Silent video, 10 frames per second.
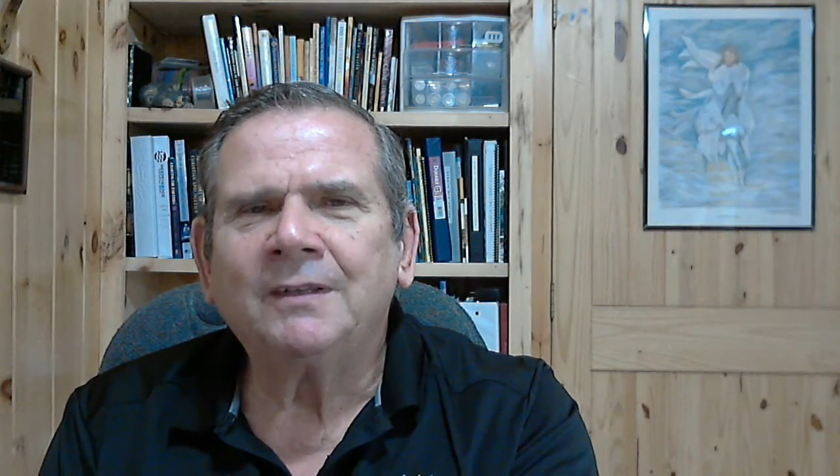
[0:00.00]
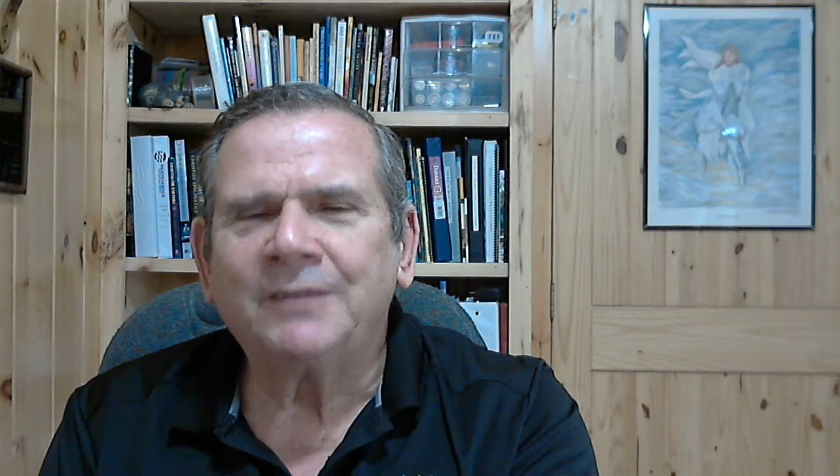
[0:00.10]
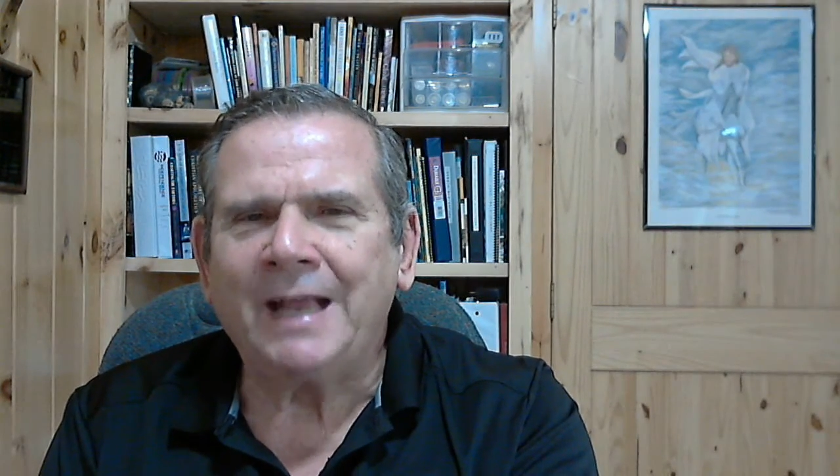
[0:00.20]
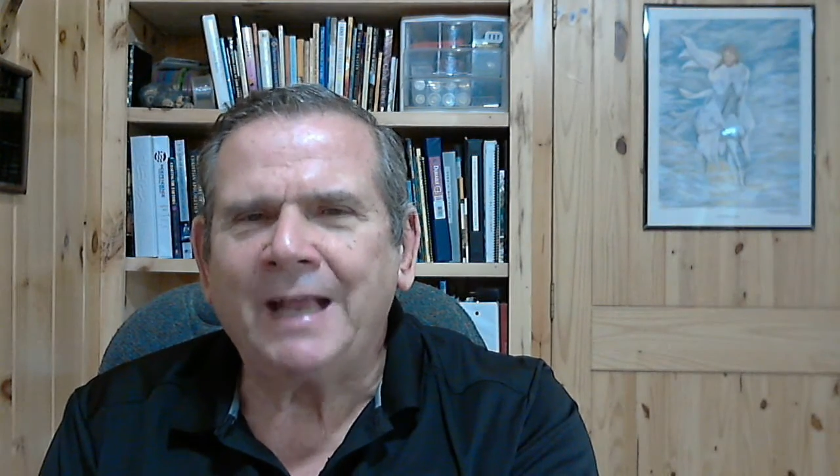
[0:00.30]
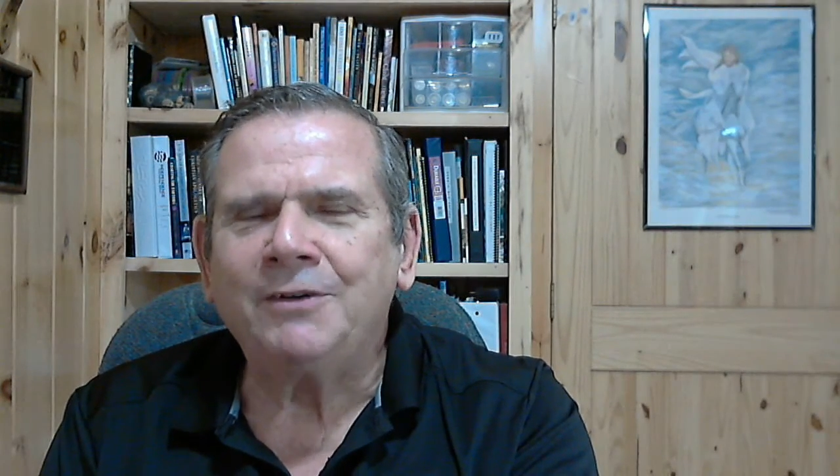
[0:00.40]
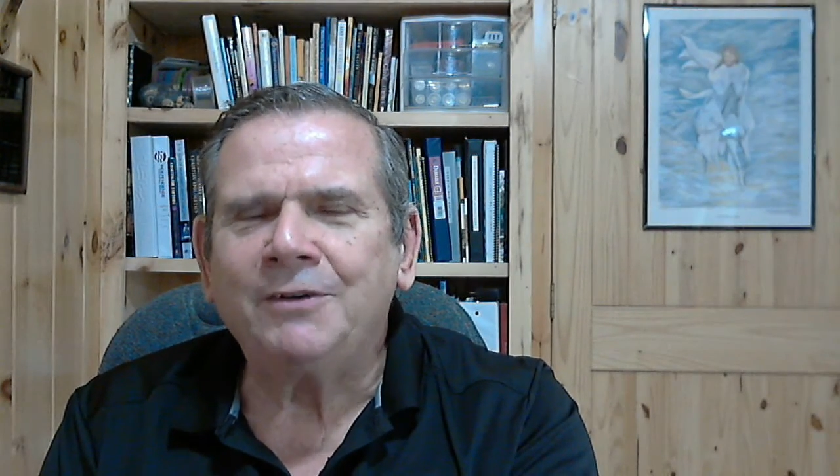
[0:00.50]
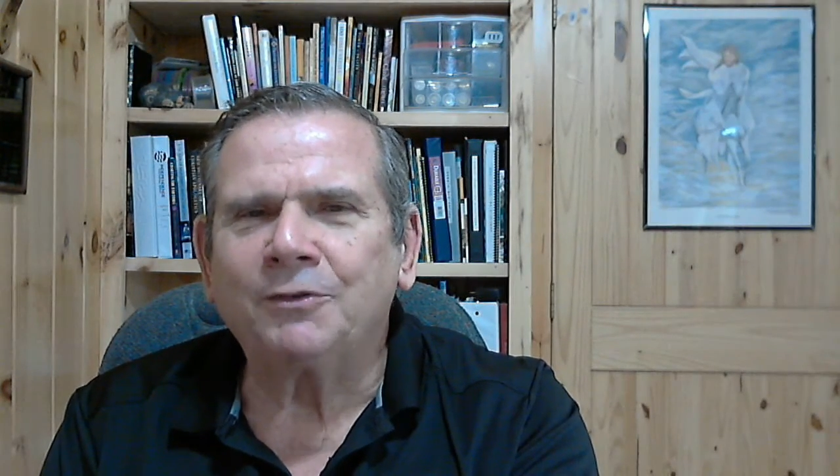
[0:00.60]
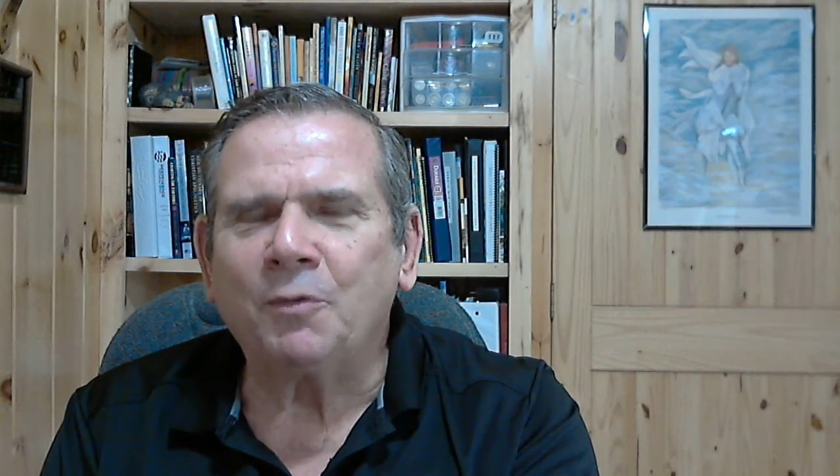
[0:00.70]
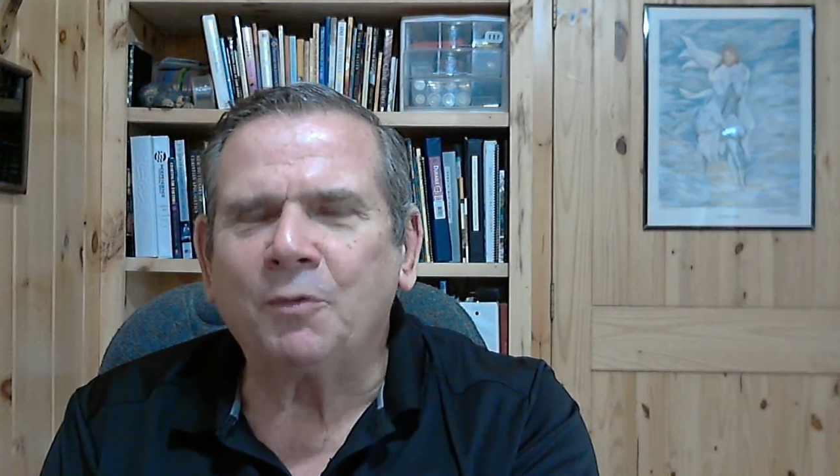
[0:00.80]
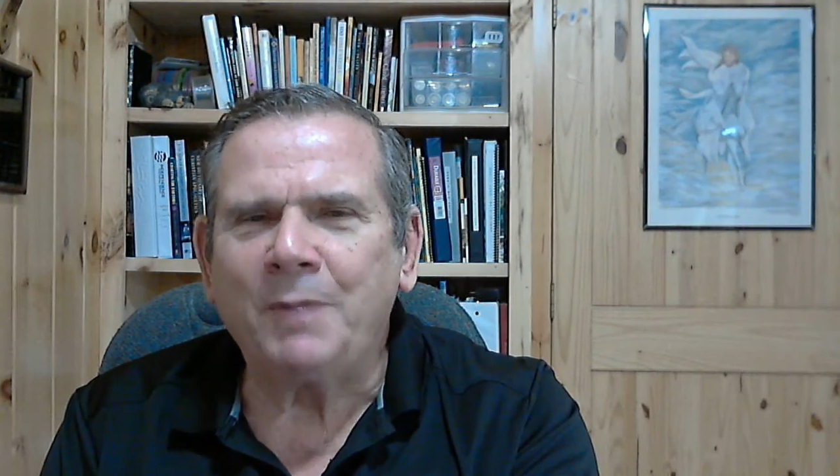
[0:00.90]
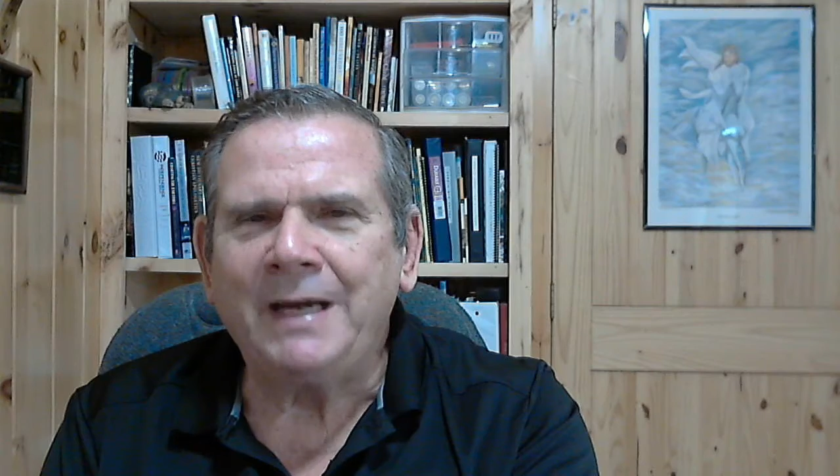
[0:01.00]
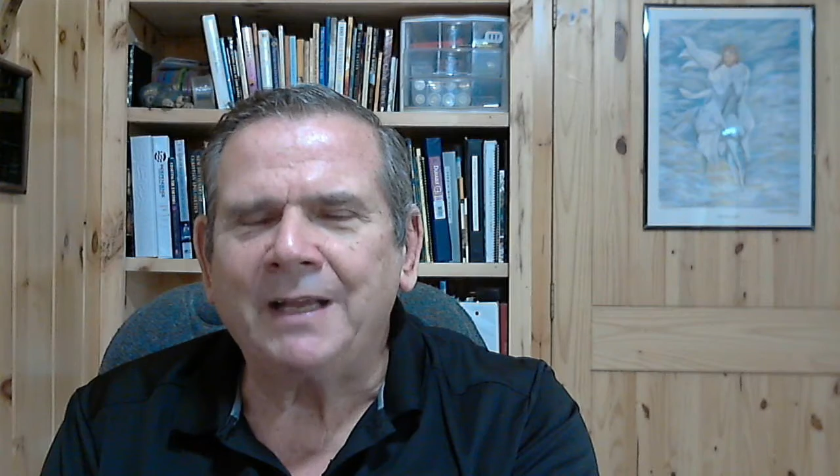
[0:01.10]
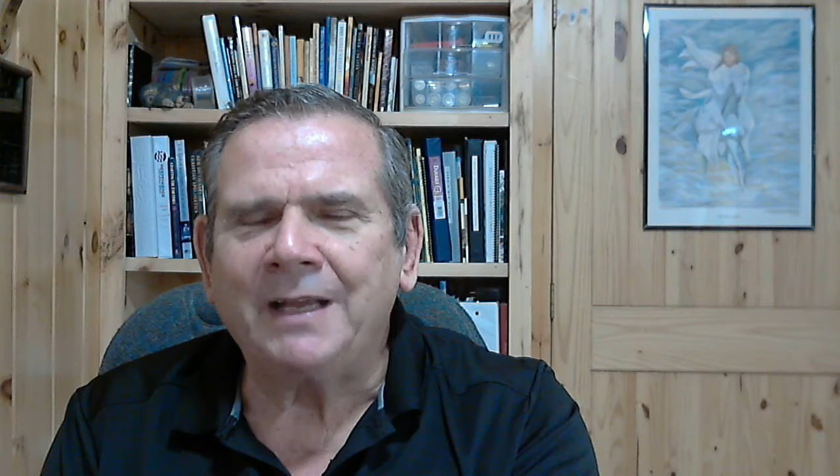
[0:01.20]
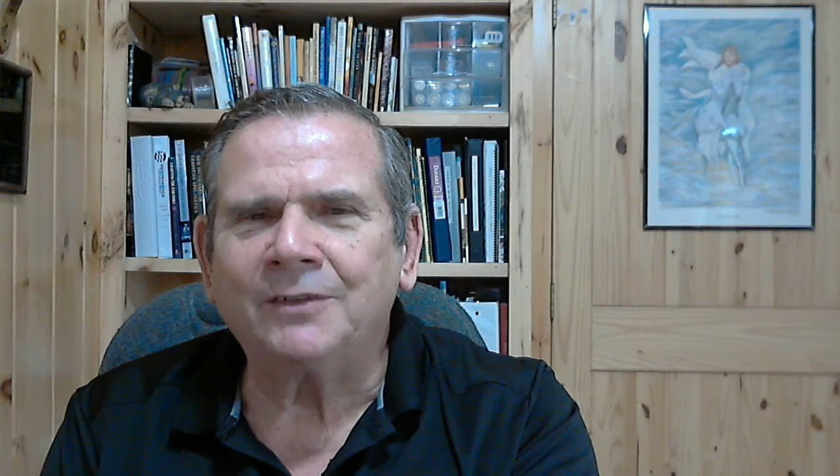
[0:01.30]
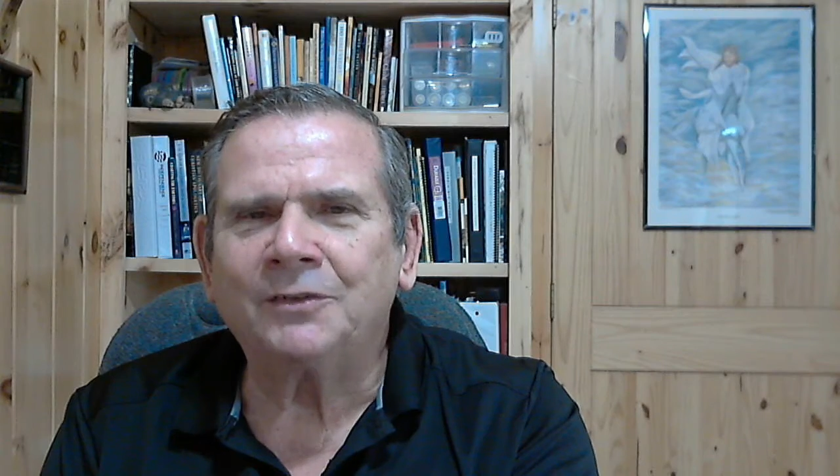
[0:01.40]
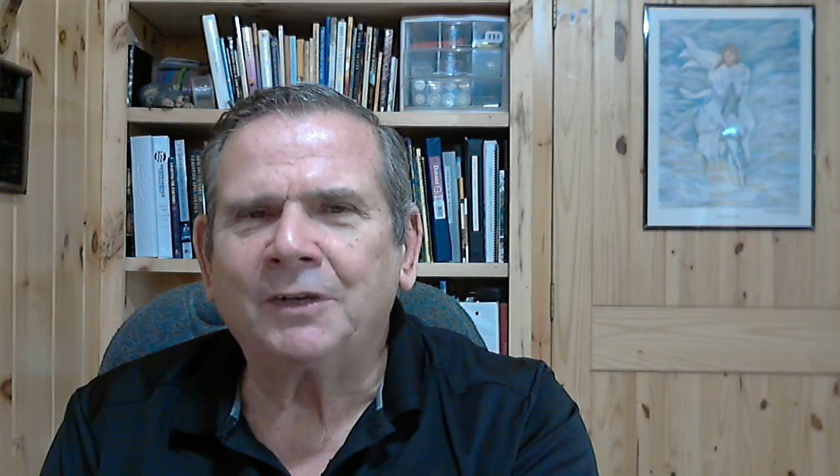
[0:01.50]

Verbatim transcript: Daniel's obedience